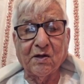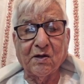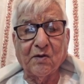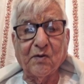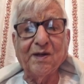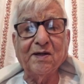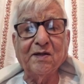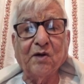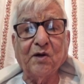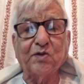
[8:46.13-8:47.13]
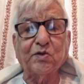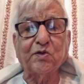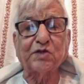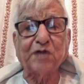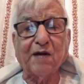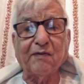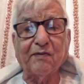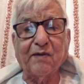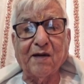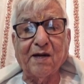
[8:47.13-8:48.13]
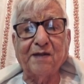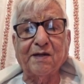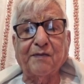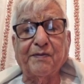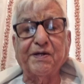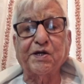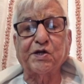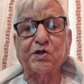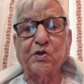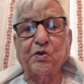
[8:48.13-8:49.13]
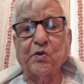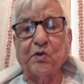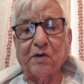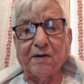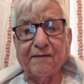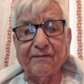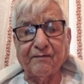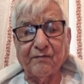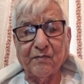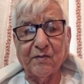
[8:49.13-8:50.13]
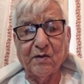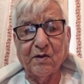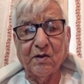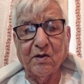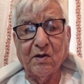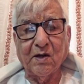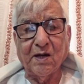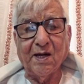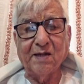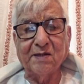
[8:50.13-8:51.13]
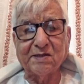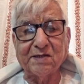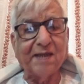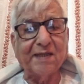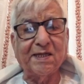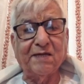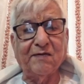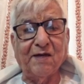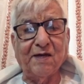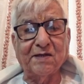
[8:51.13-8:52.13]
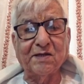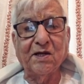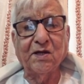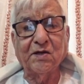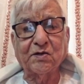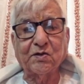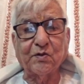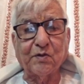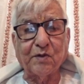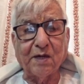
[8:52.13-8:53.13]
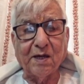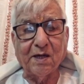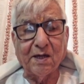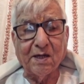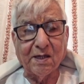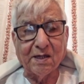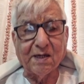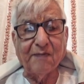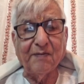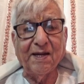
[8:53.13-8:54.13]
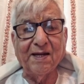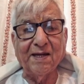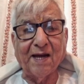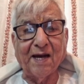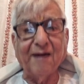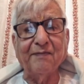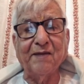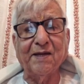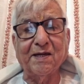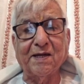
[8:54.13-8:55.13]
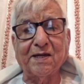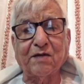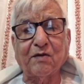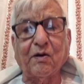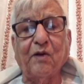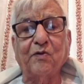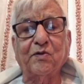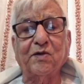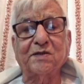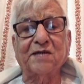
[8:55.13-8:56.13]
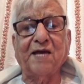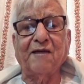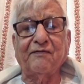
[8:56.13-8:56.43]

one not to serve under British rule, and second was to remain unmarried throughout his life.